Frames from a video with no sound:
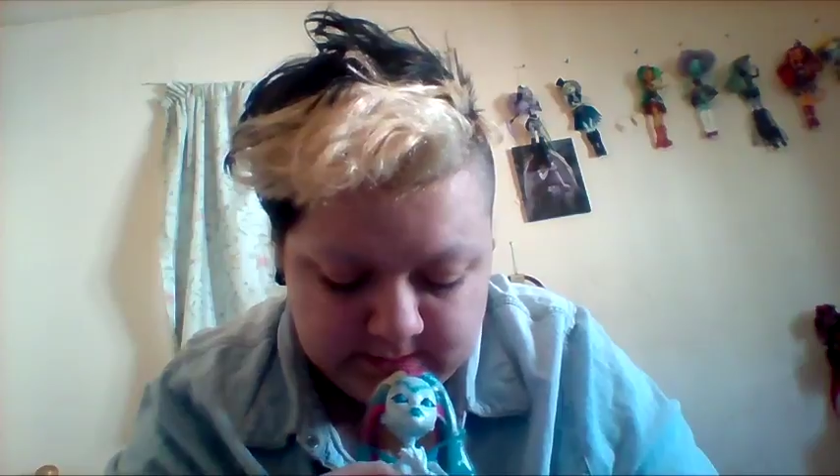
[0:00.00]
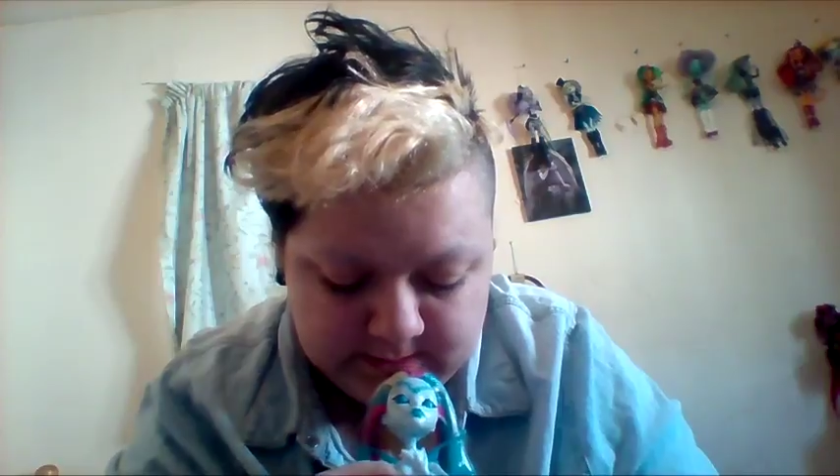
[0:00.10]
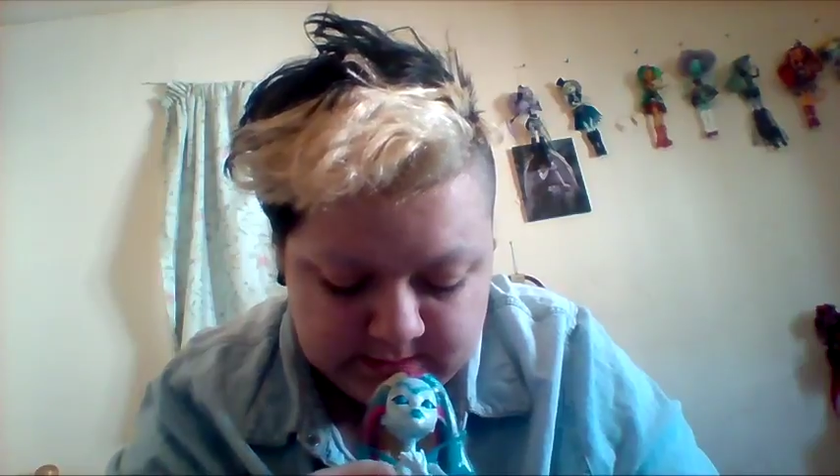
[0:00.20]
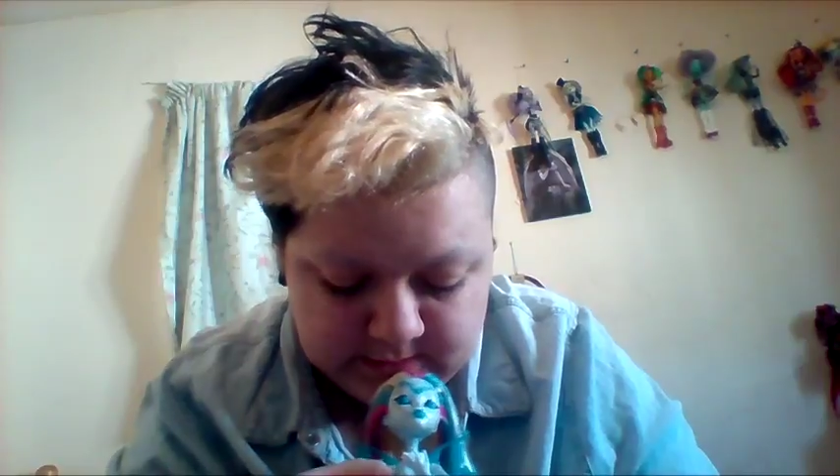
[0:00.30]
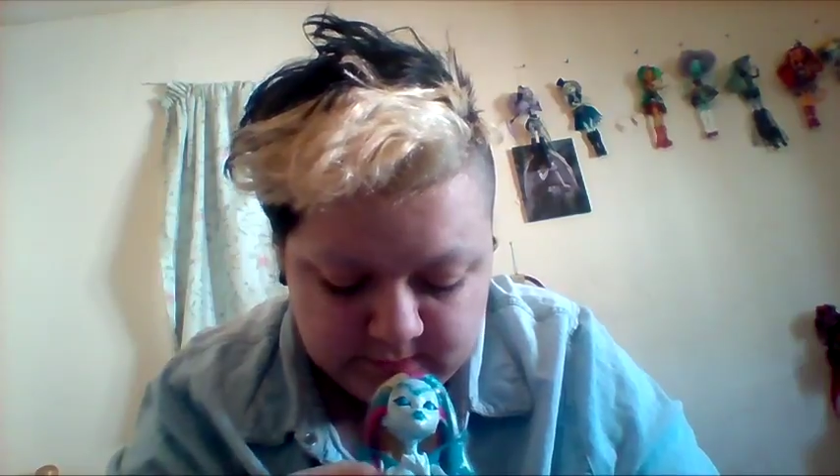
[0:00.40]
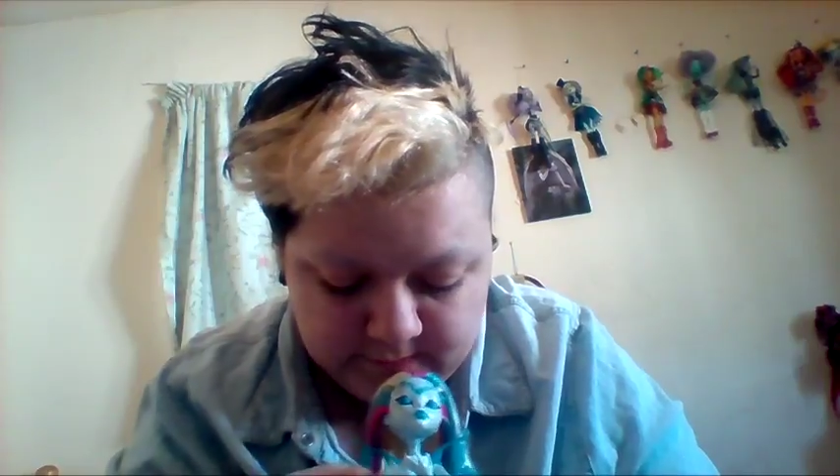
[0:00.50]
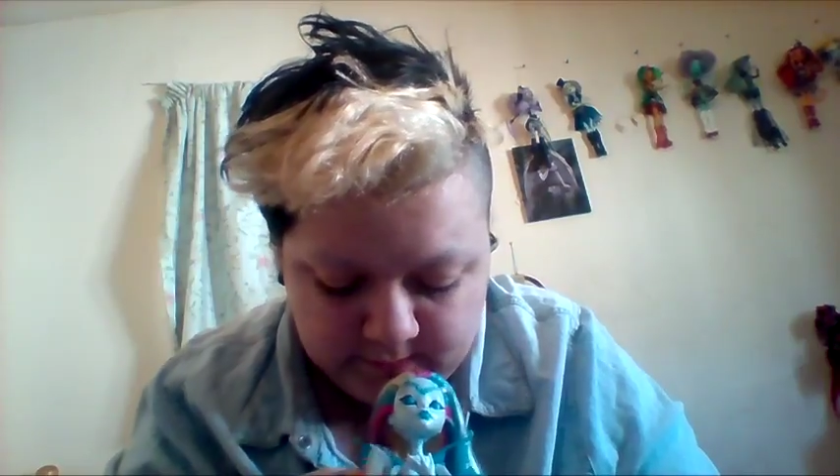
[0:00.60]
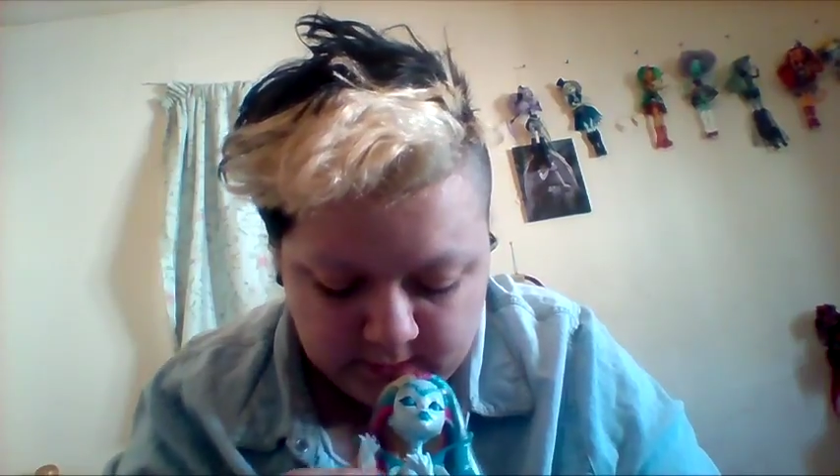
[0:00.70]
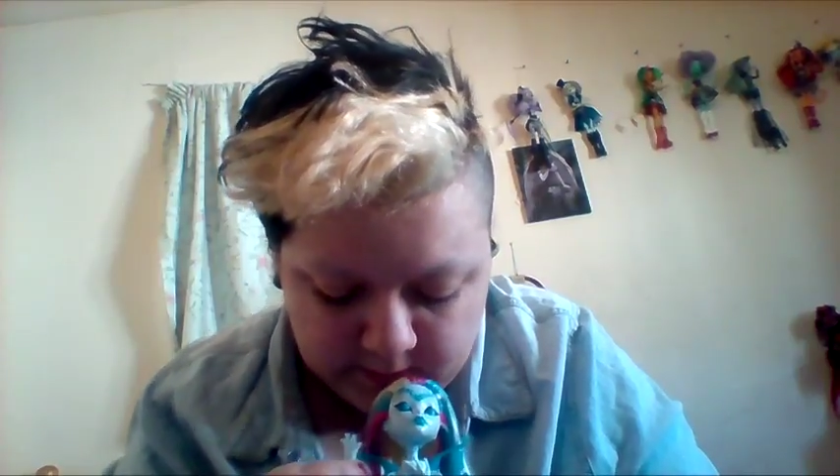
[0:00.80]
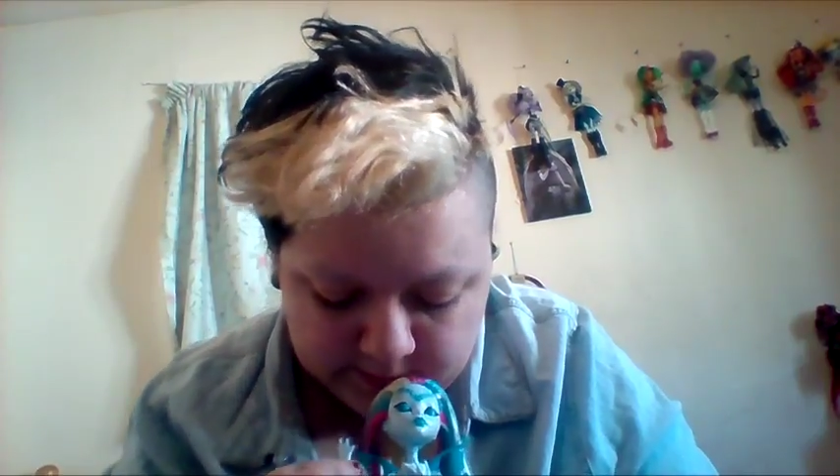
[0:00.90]
Let's just move
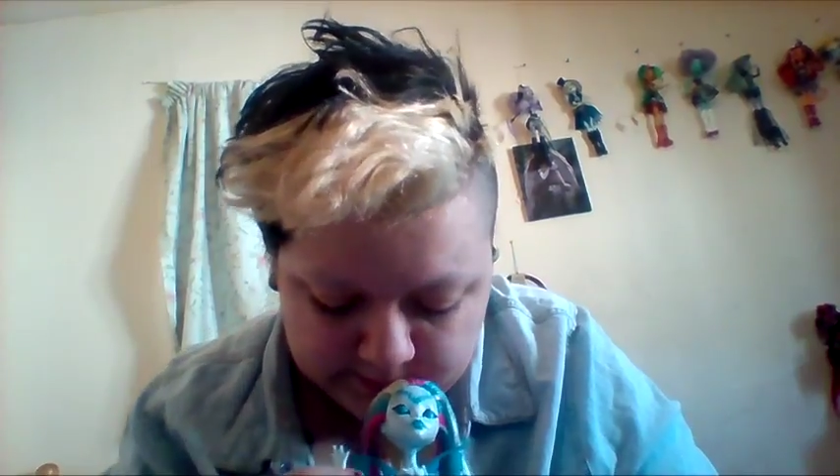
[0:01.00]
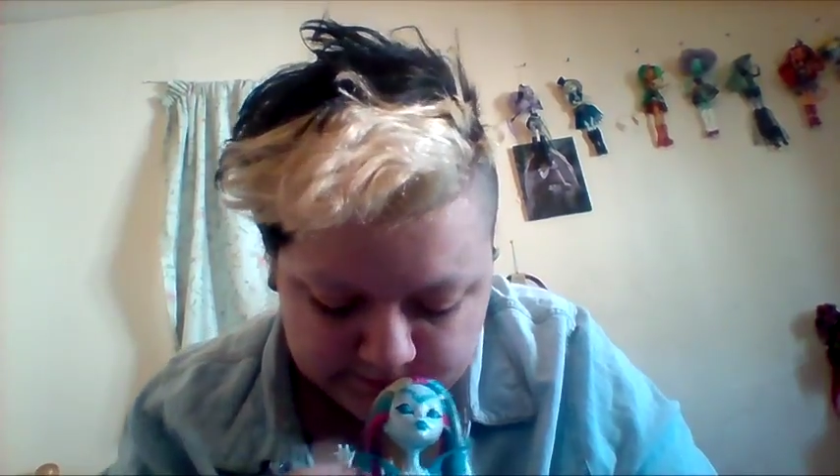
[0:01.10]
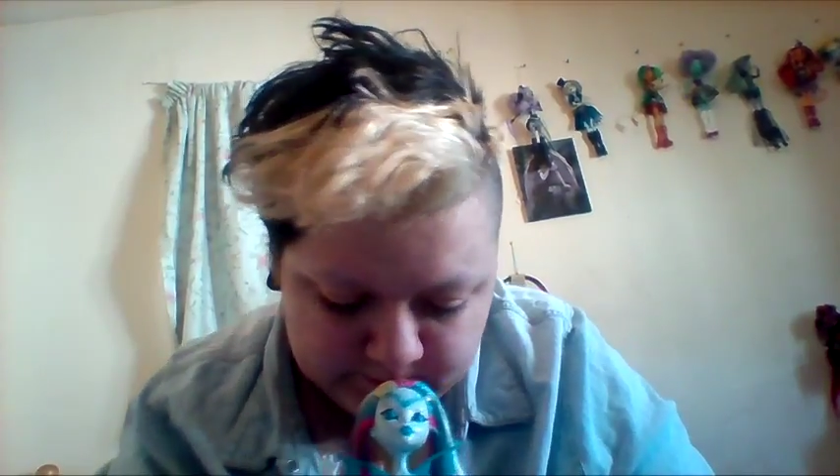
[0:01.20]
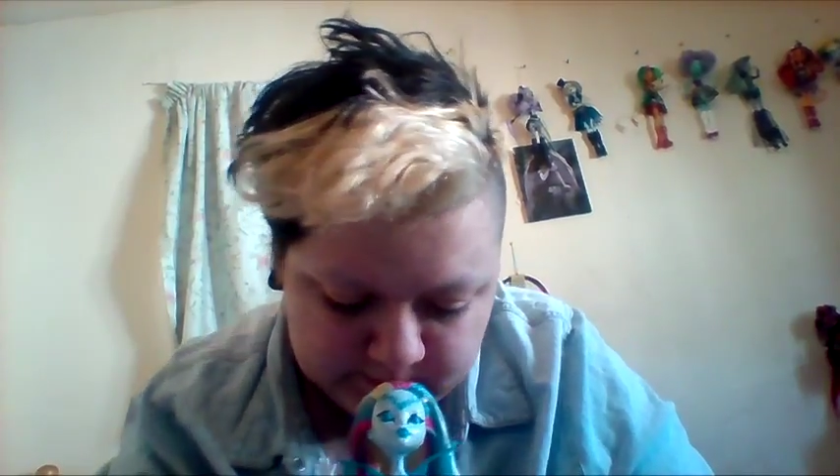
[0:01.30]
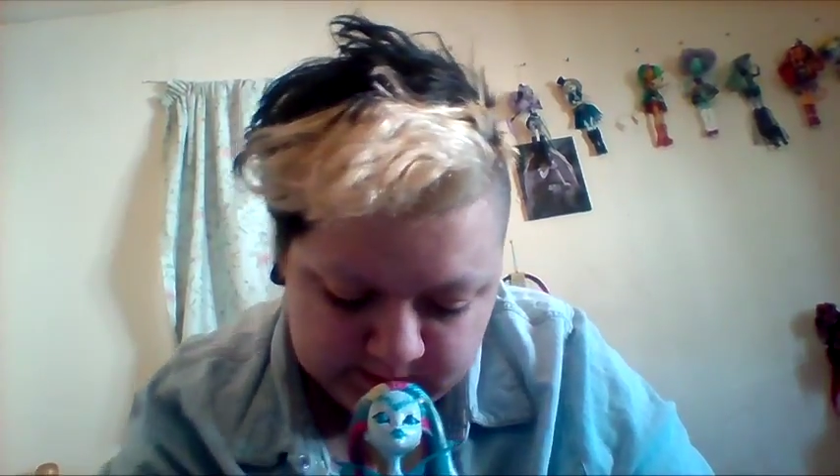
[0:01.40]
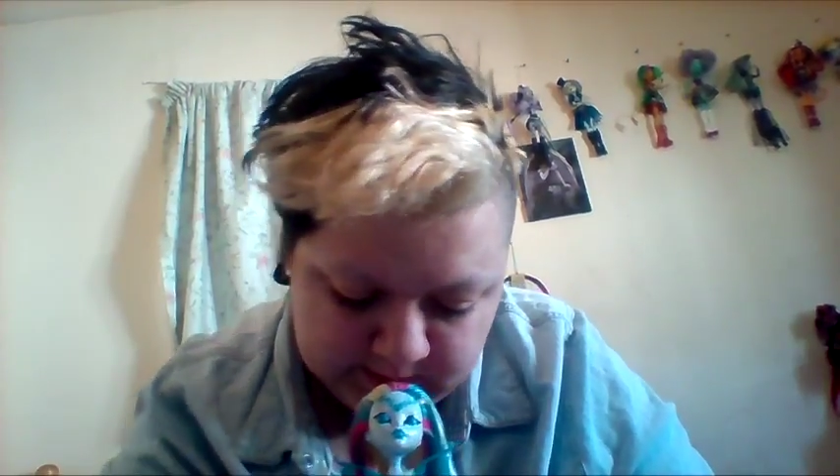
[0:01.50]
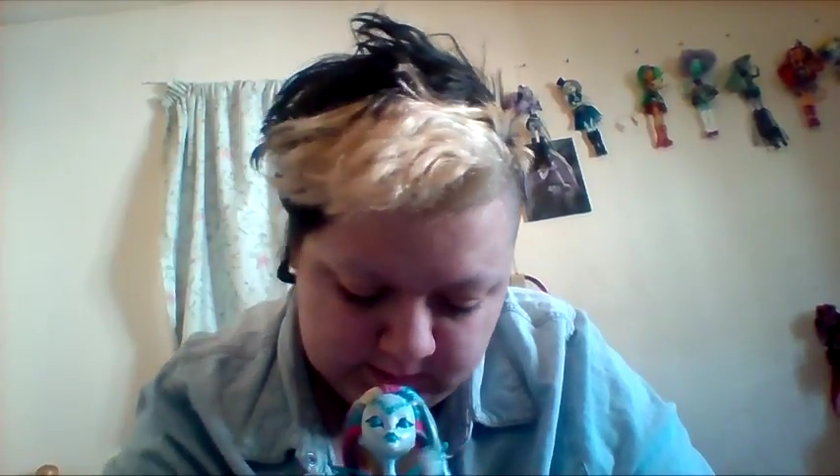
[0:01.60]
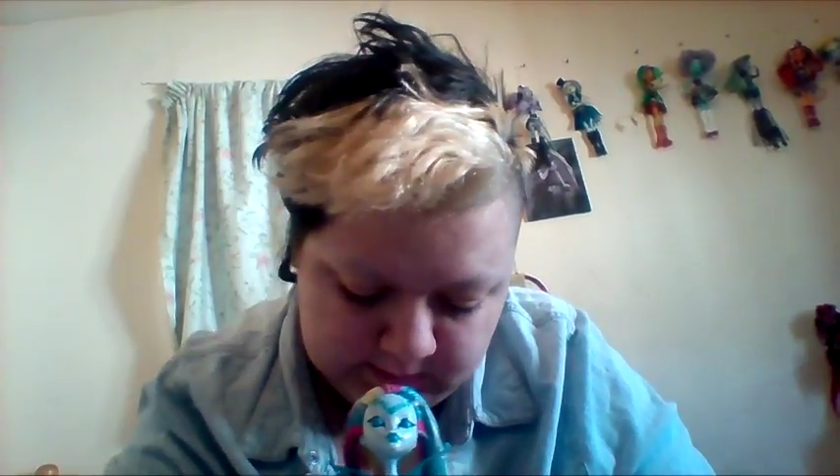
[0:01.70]
our arms.